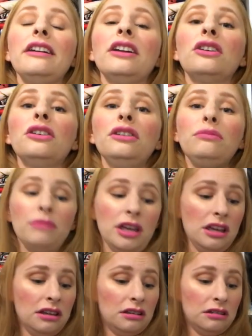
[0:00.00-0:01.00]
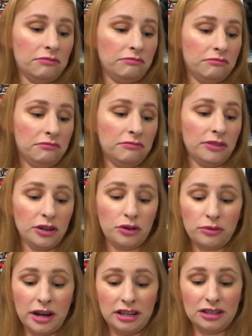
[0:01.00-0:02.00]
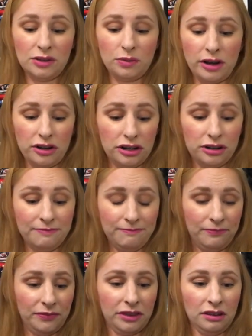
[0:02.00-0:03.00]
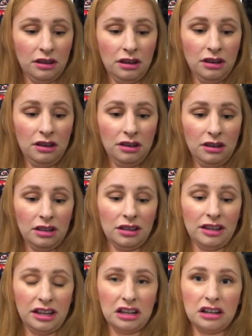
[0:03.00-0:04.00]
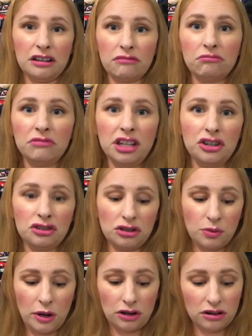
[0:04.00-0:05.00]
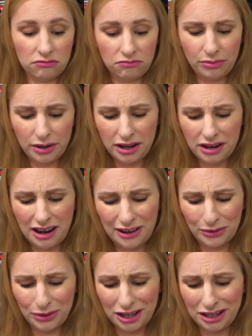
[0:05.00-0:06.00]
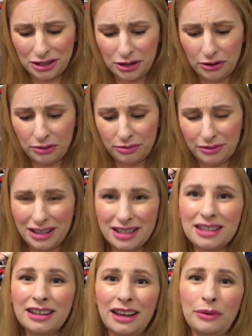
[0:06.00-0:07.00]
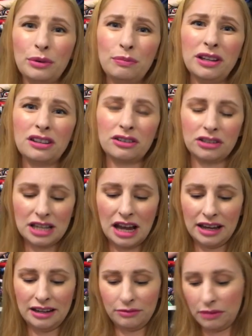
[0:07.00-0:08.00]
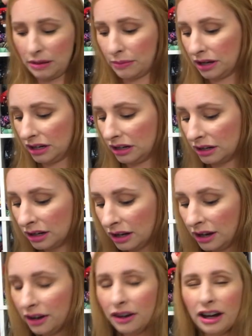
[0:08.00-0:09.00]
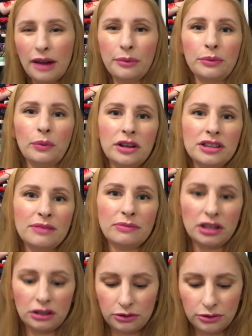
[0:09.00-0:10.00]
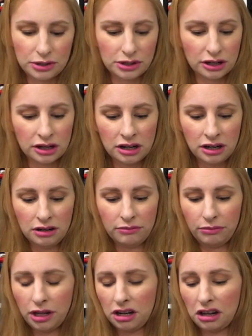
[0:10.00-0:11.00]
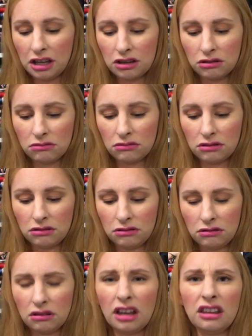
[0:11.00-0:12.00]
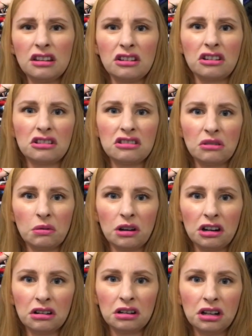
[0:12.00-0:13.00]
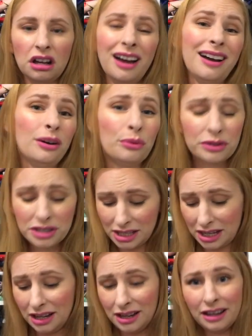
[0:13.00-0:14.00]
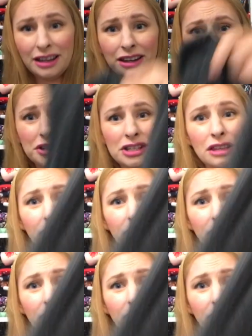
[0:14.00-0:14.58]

it could make a great sweater, like a teacher sweater, but I don't think so. It would be a little tight in my opinion. I would want something looser, but I think it could still work. We'll see. Here's